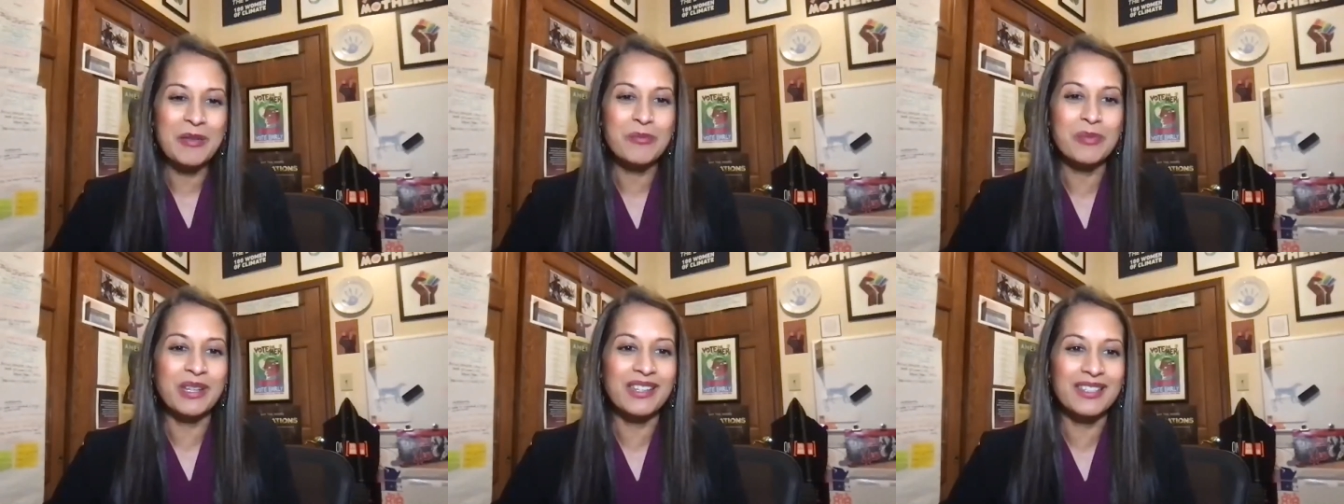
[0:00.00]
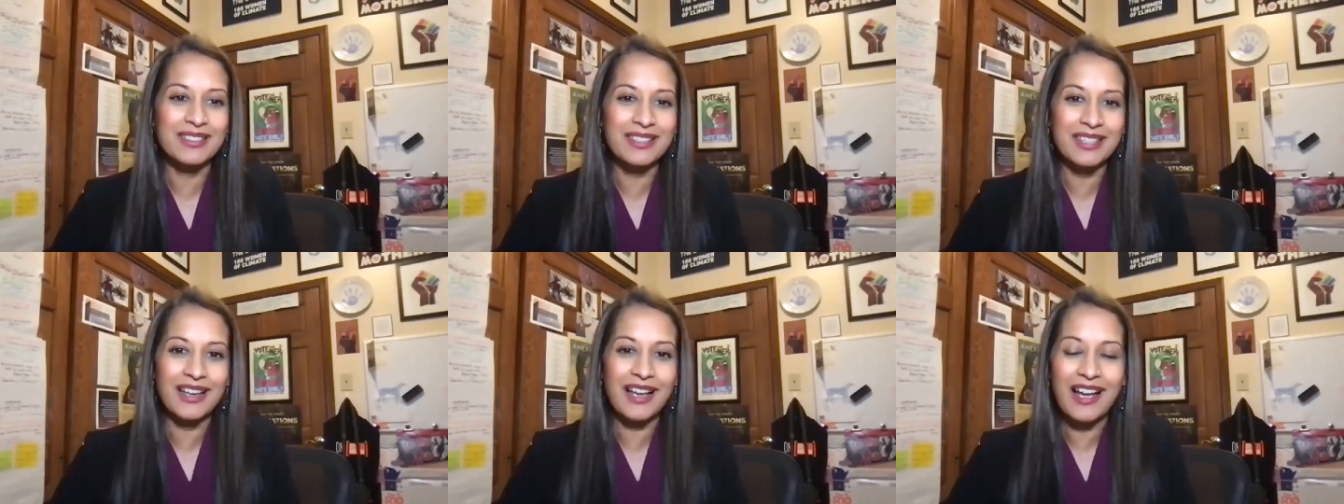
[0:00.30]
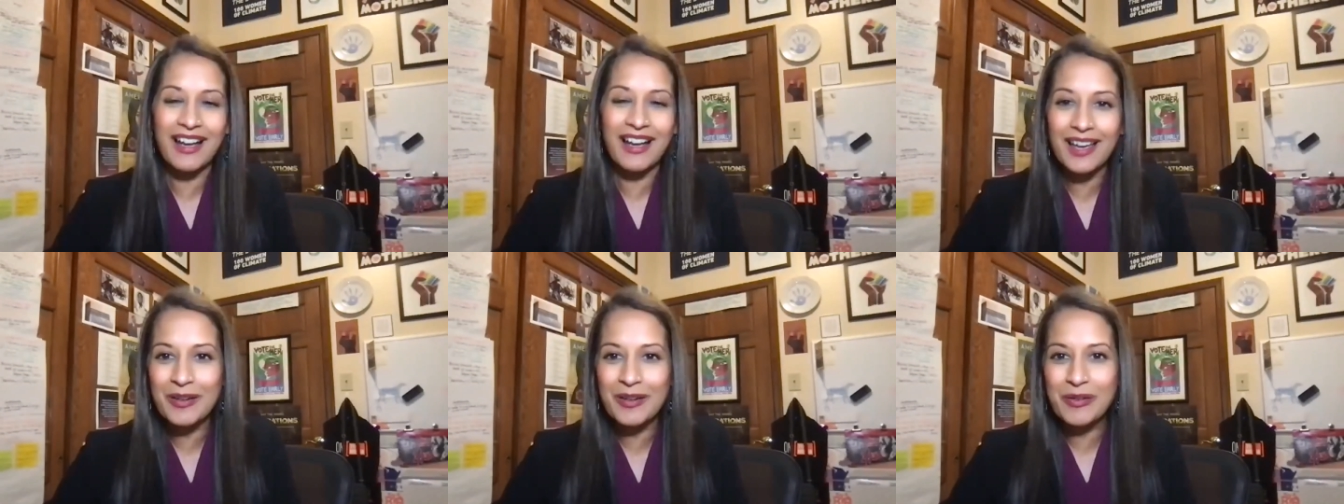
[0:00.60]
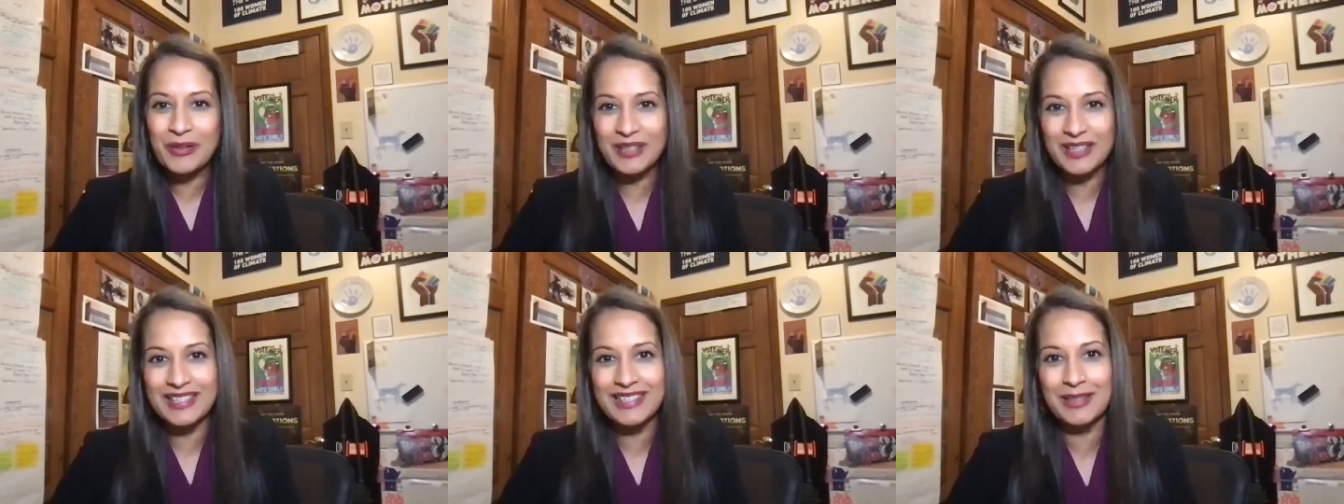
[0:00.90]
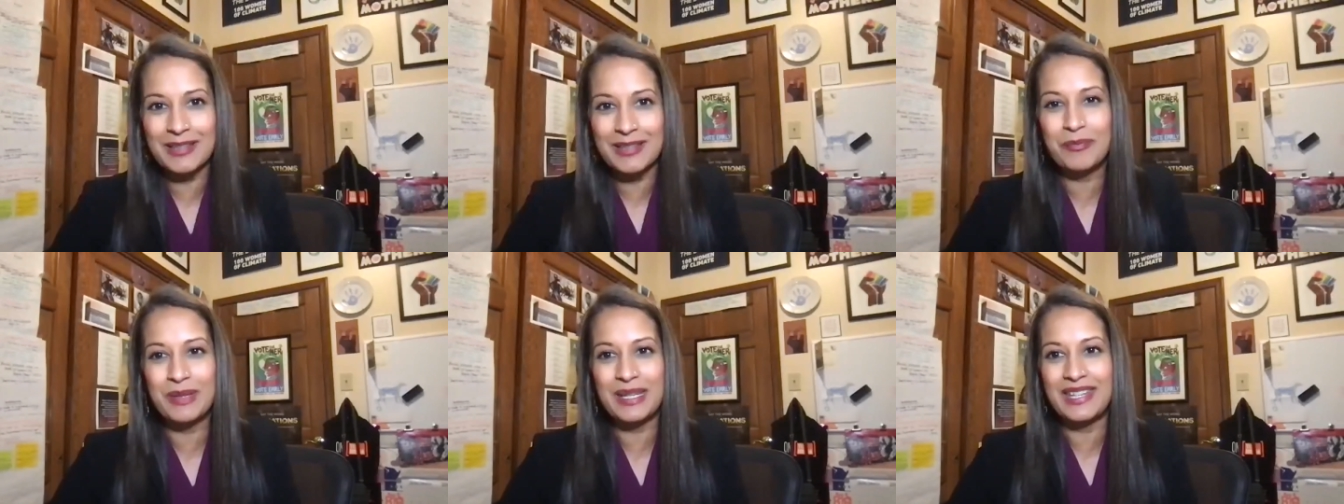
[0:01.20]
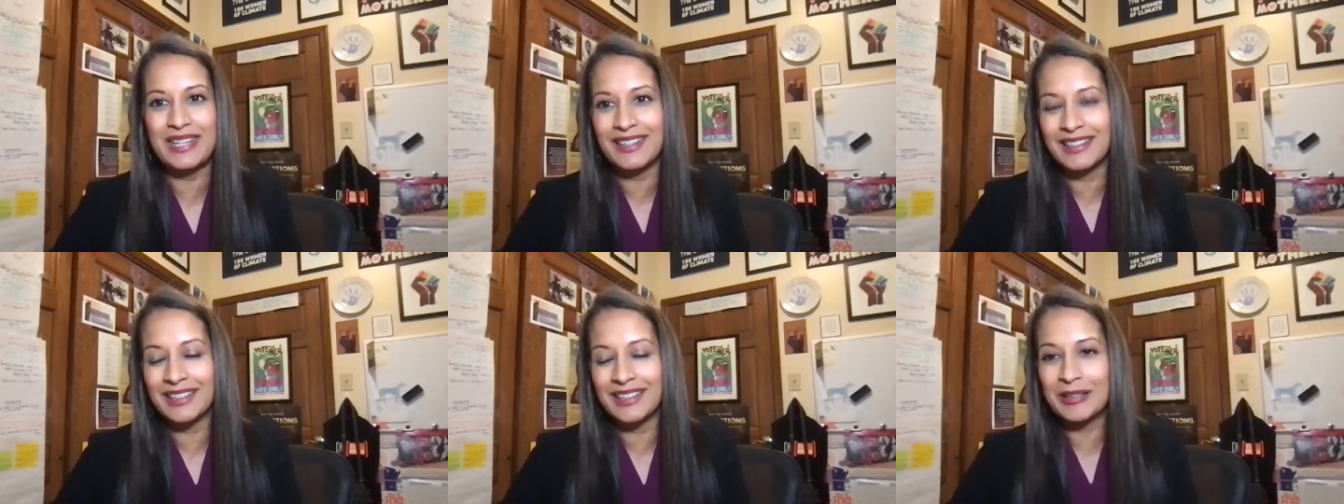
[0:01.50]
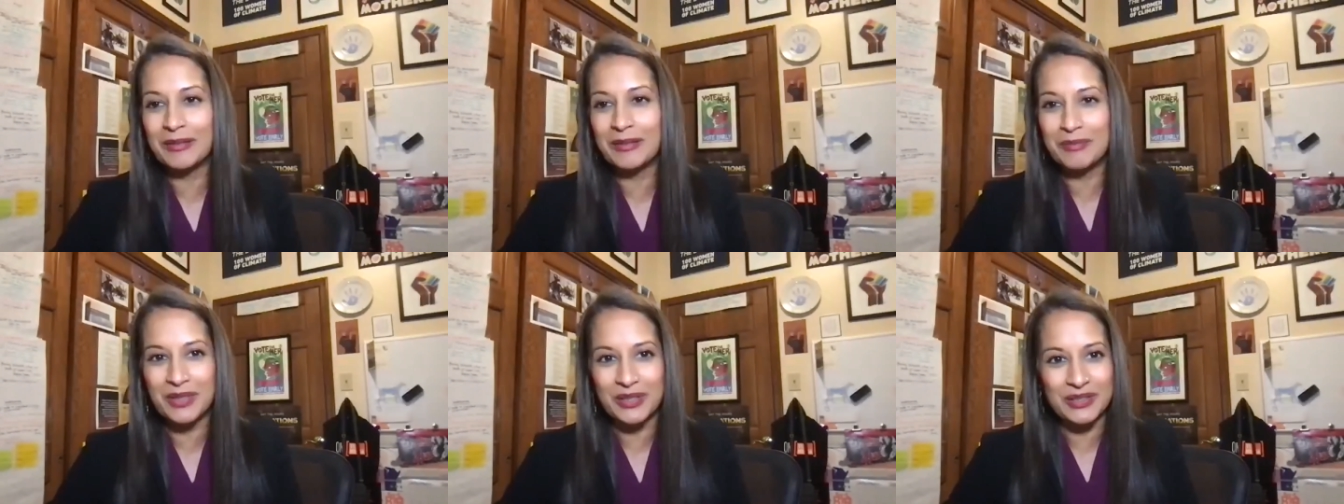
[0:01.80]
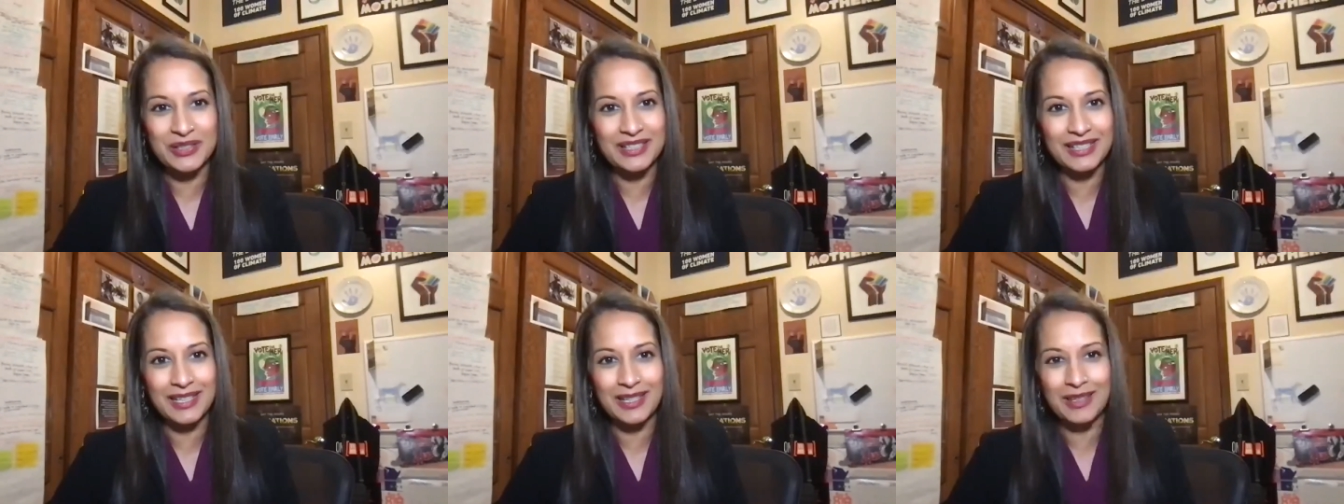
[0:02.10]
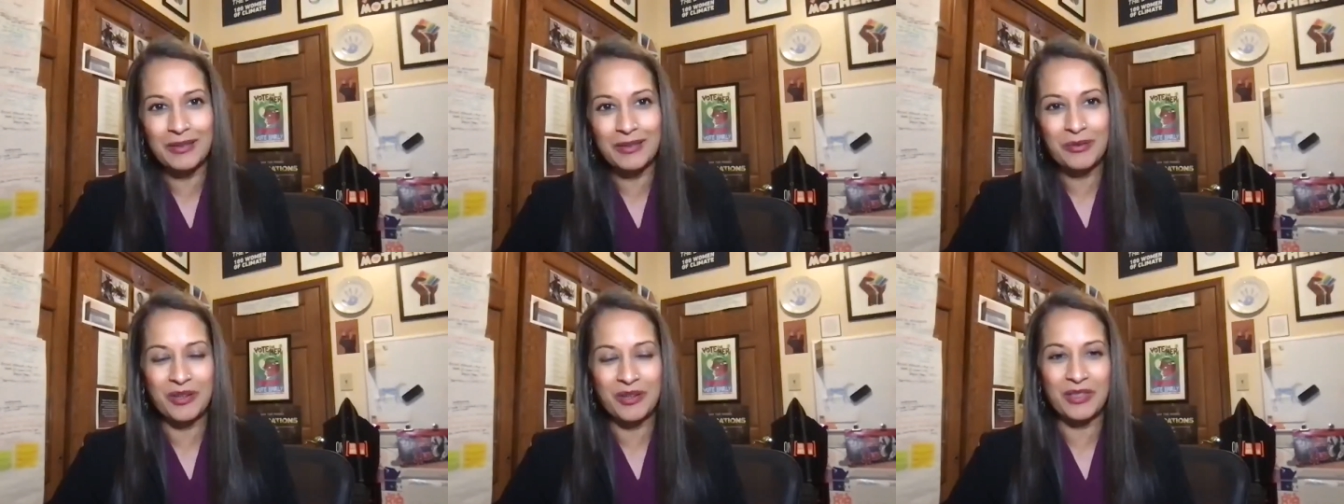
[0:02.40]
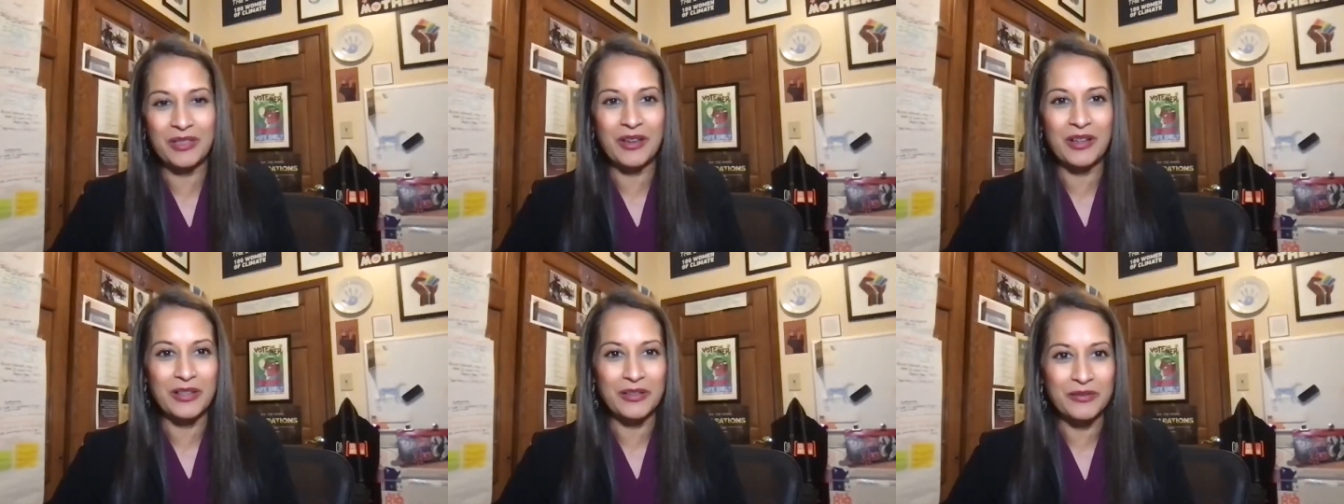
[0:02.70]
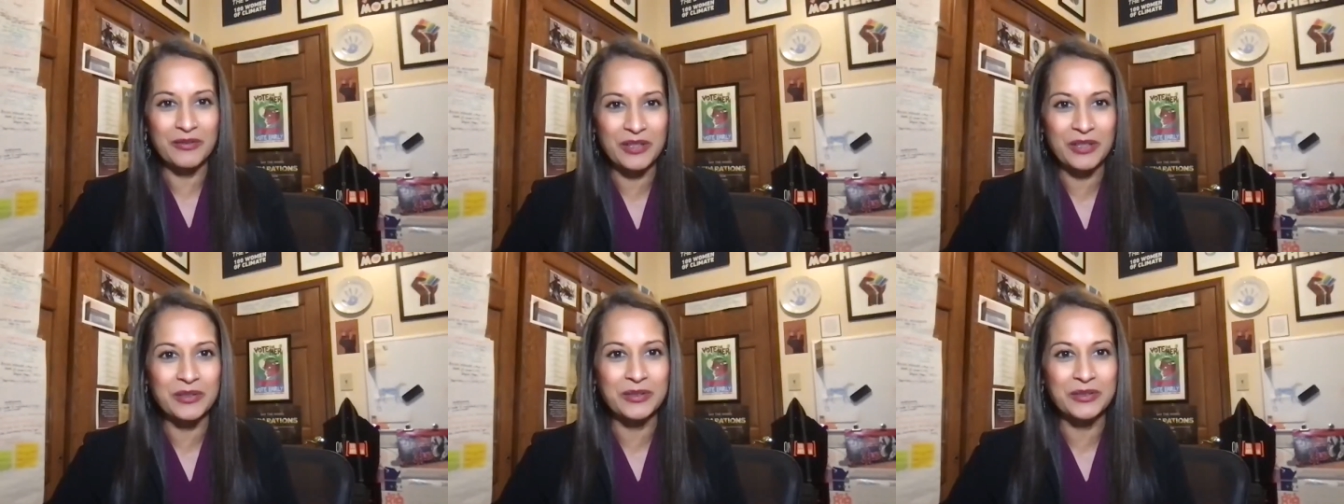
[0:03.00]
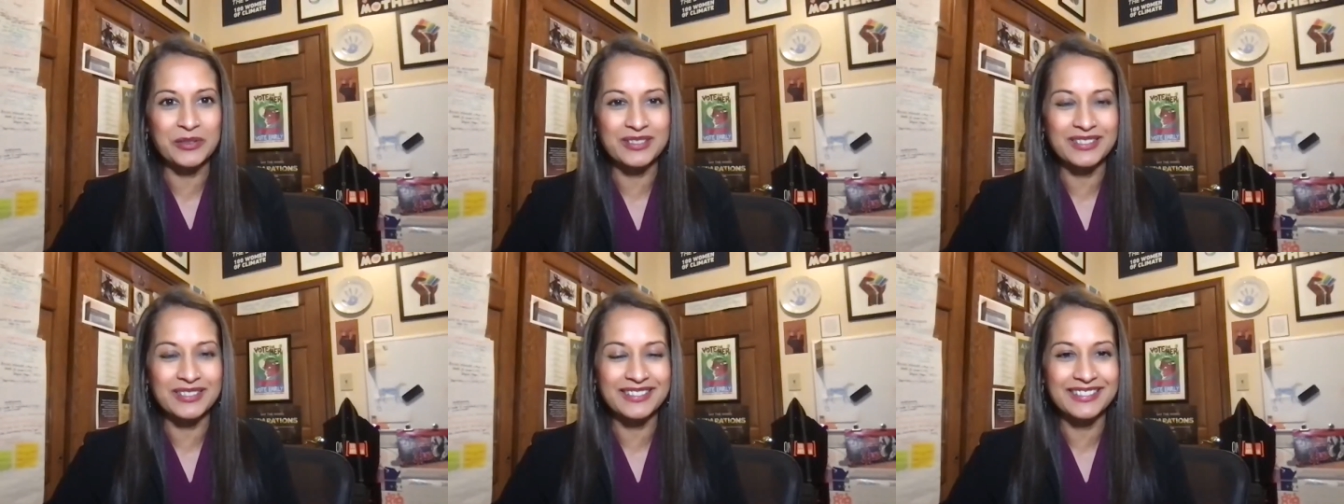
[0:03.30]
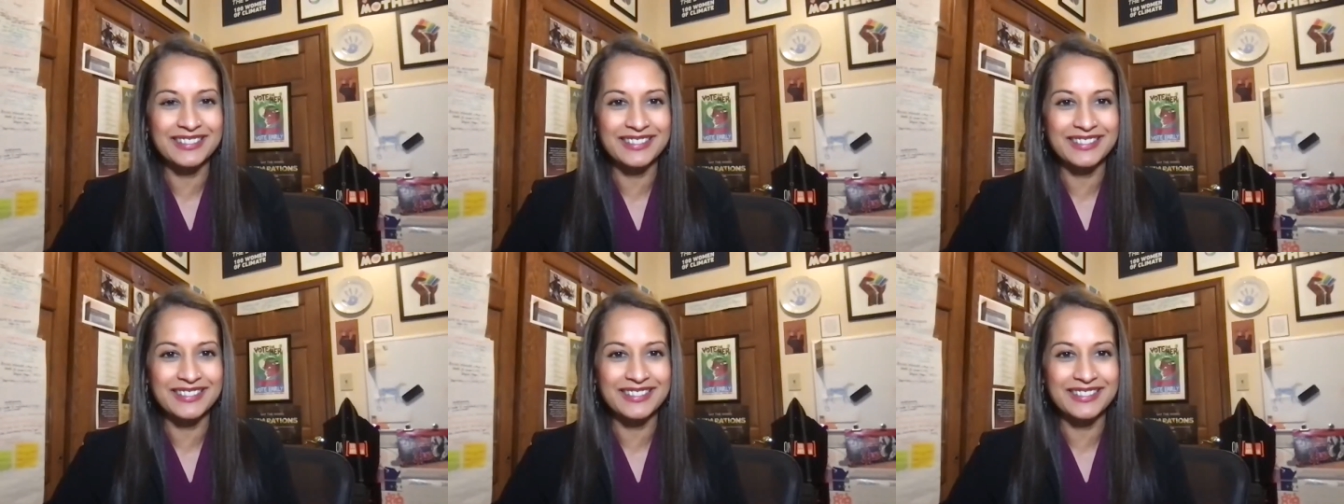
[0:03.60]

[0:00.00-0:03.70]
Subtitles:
because I wanted to be in community with all of you.